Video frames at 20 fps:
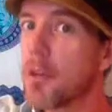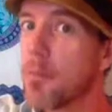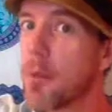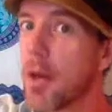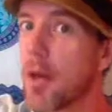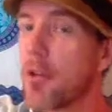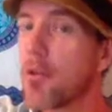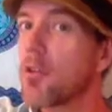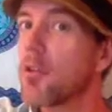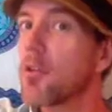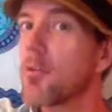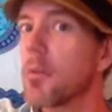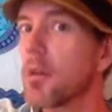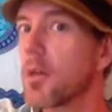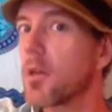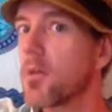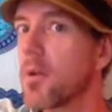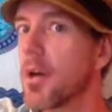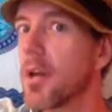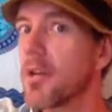about you could be
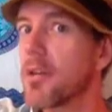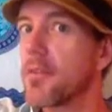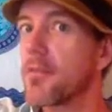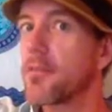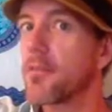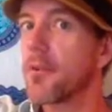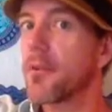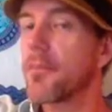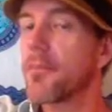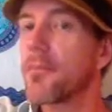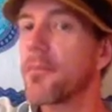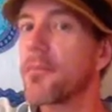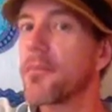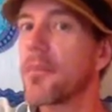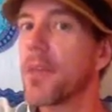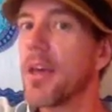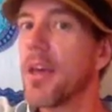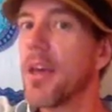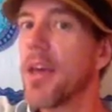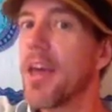quite different.
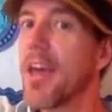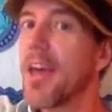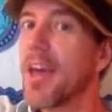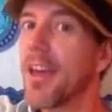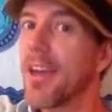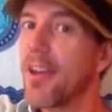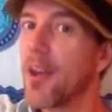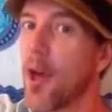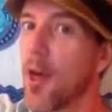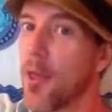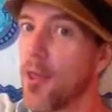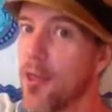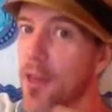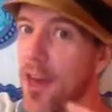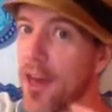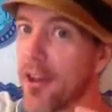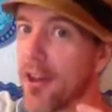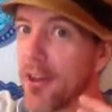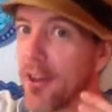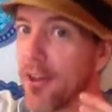And
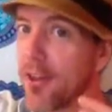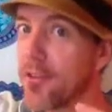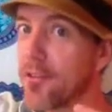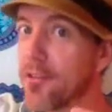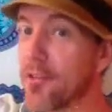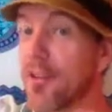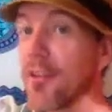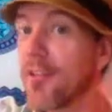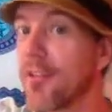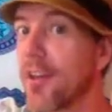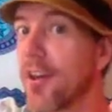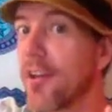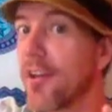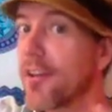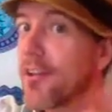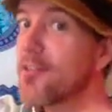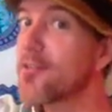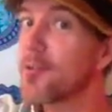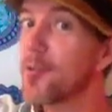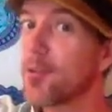that is, in the
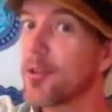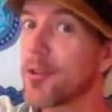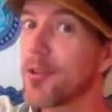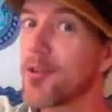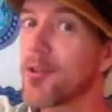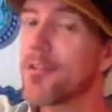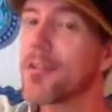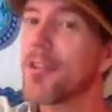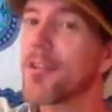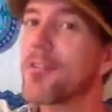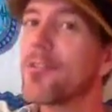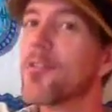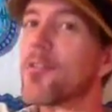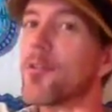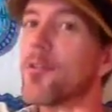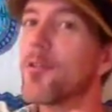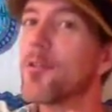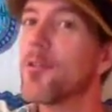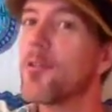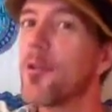end, it's a really good thing.
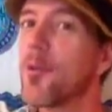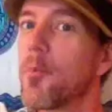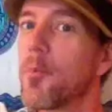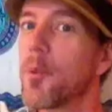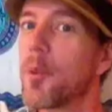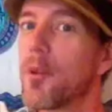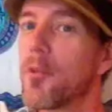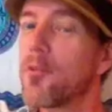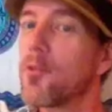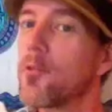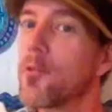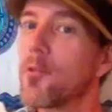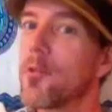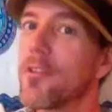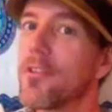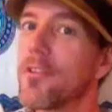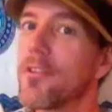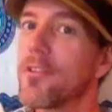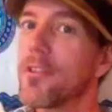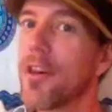So do not be too
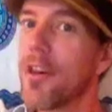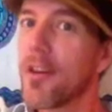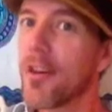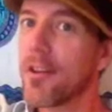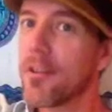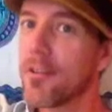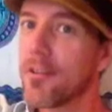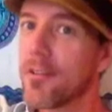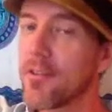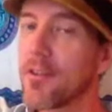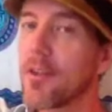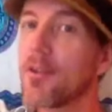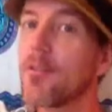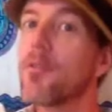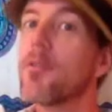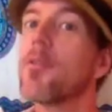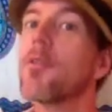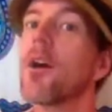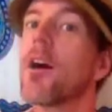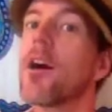disheartened.
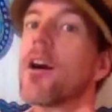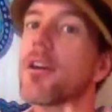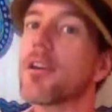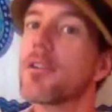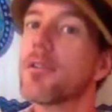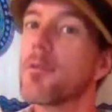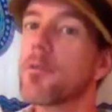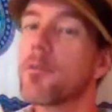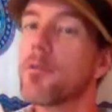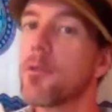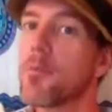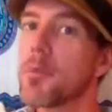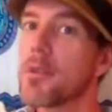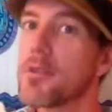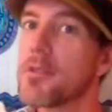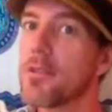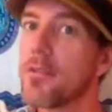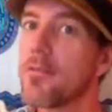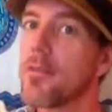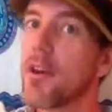If you are going through a
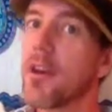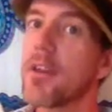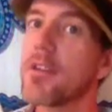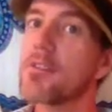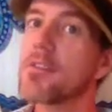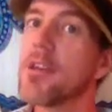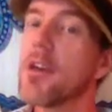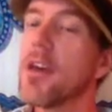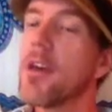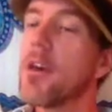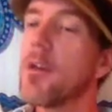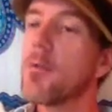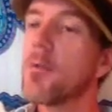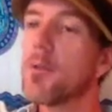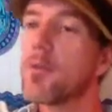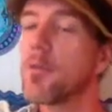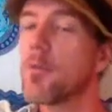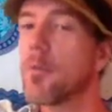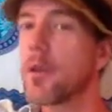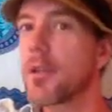messy phase
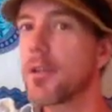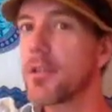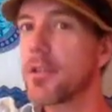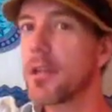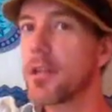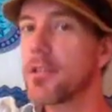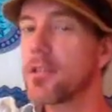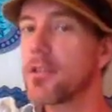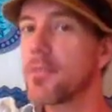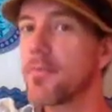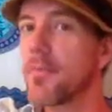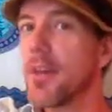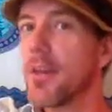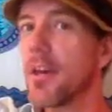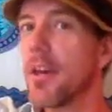with your meditation,